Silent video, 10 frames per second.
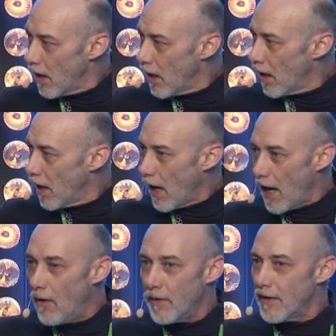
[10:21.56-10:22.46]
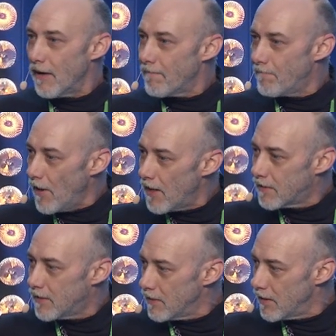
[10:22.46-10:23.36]
How in the fuck
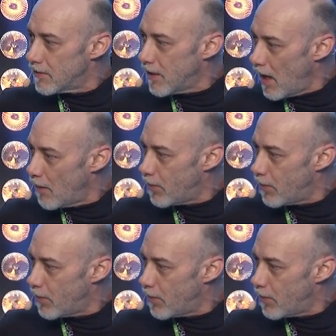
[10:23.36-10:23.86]
did this happen?